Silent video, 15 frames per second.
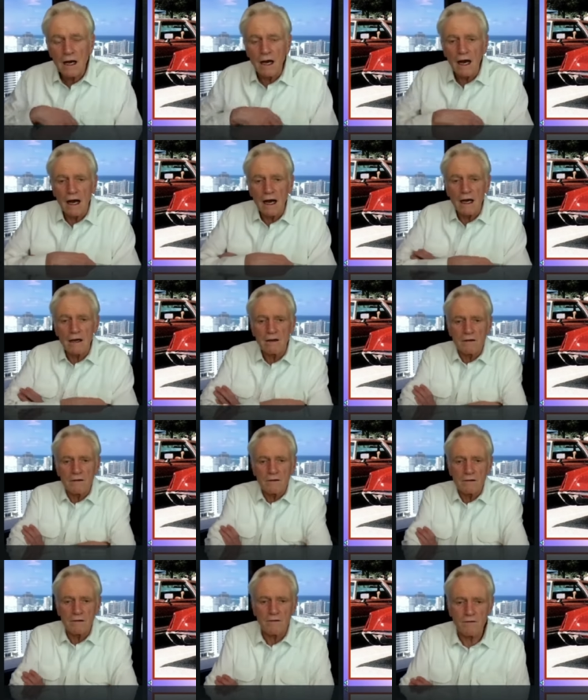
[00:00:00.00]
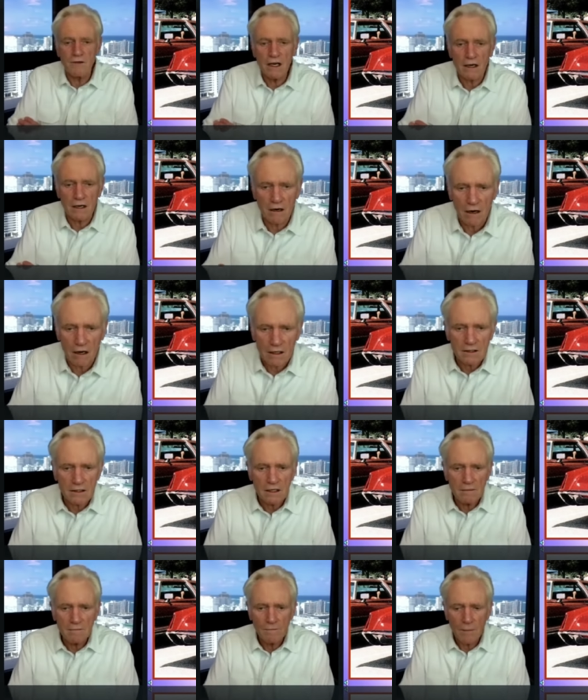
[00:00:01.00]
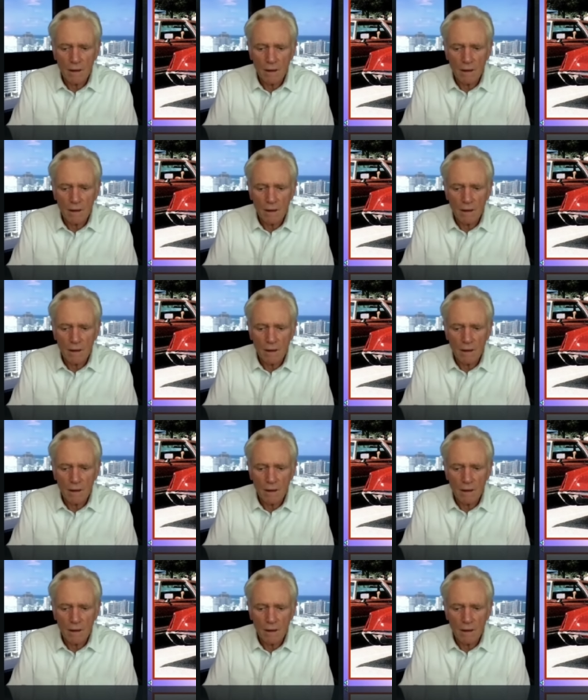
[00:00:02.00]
uh, fiat currency